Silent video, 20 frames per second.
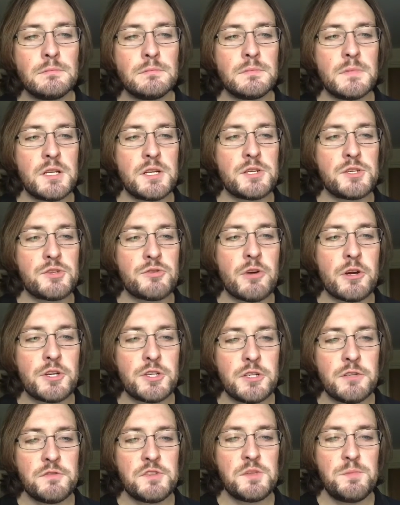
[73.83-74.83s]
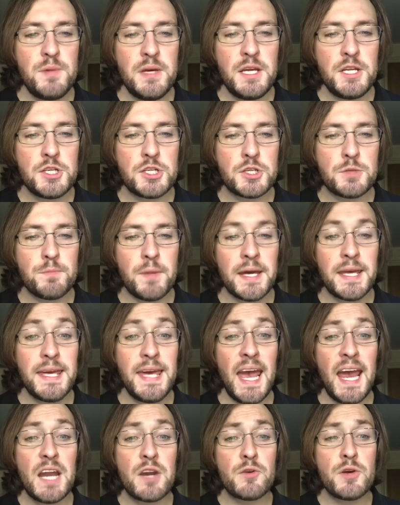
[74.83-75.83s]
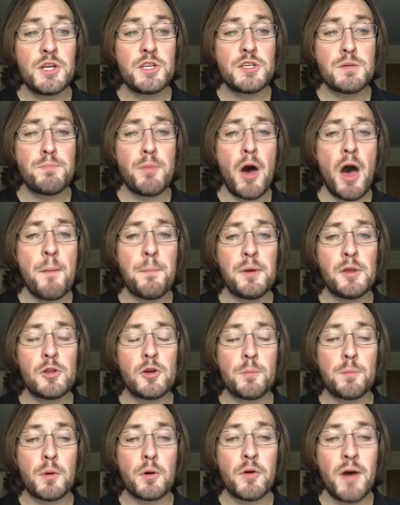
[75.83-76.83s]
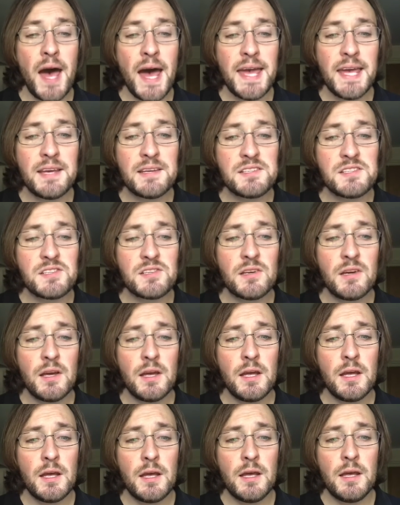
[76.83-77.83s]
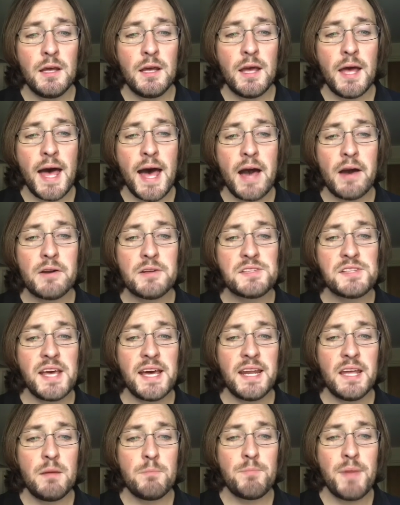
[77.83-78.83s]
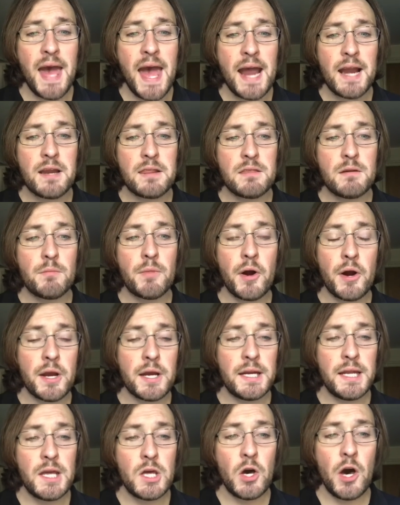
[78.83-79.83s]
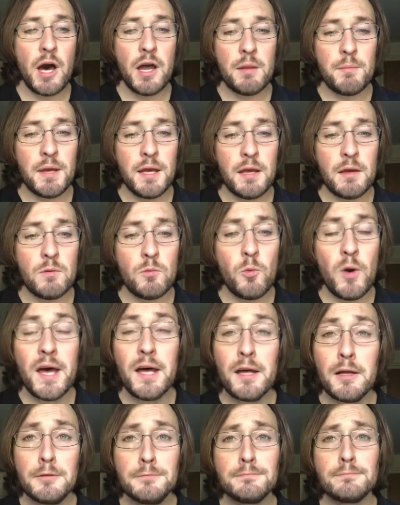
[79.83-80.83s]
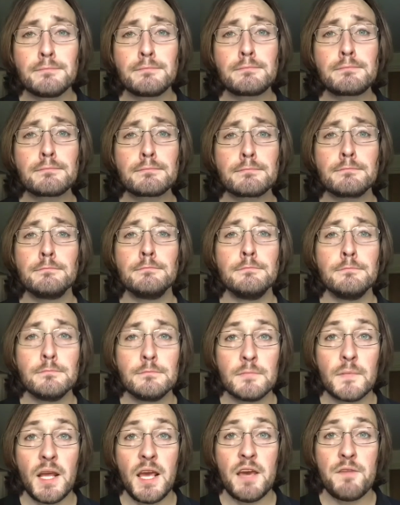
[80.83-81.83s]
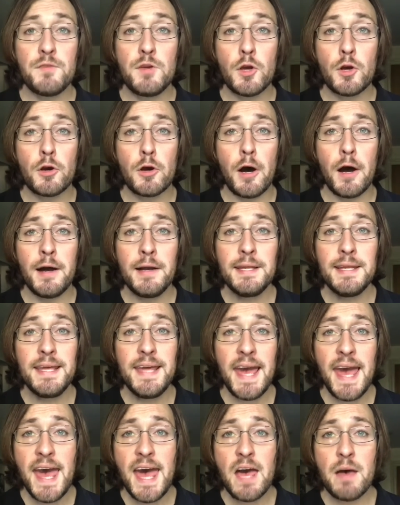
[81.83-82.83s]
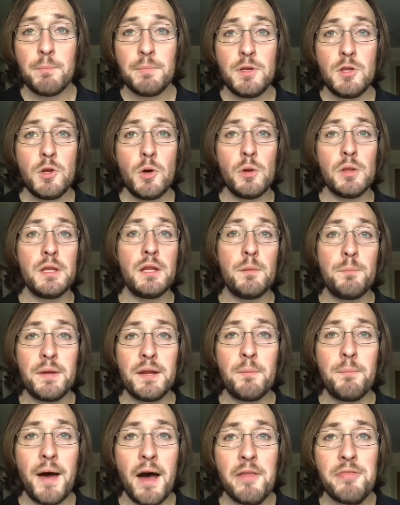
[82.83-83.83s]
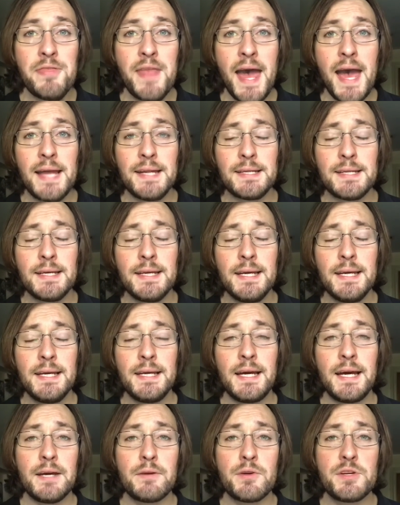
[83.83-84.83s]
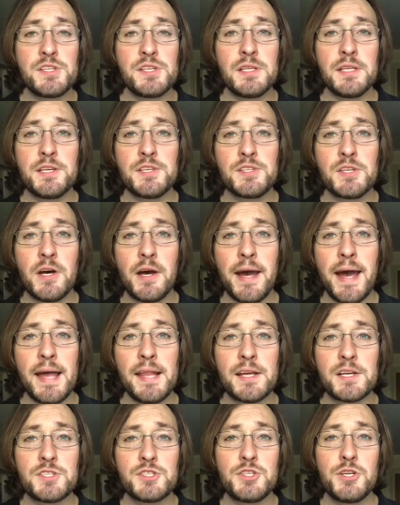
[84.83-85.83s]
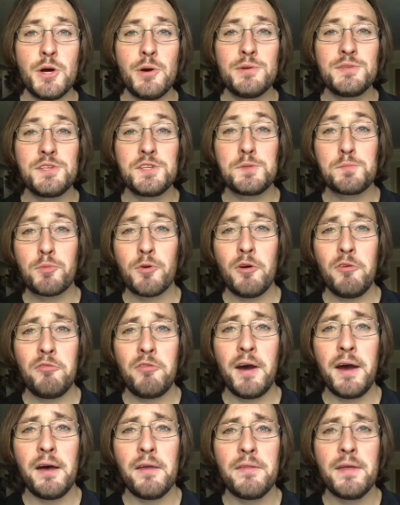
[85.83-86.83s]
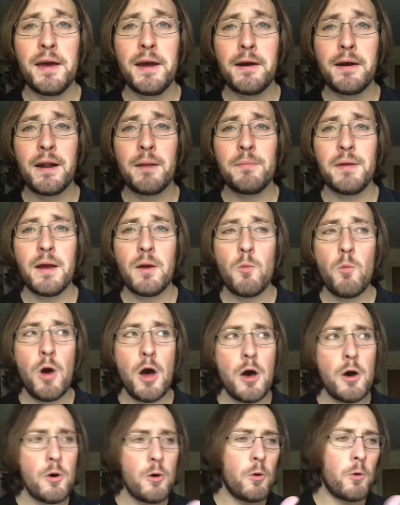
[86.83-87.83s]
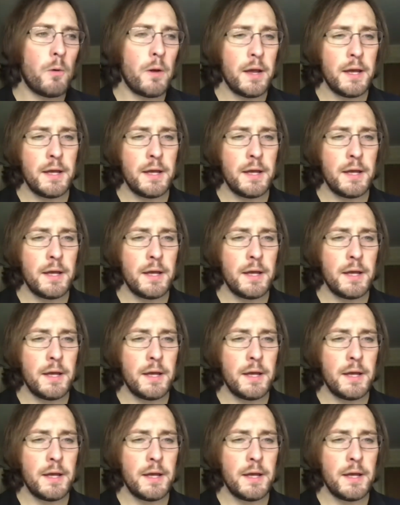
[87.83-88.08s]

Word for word: the destruction of speech, by catering to popular pariahs, how does that impact the market economy? Well, if you're on Gab, you know a little bit about that. I recently saw Alex Jones's profile there, and I'm like, whoa,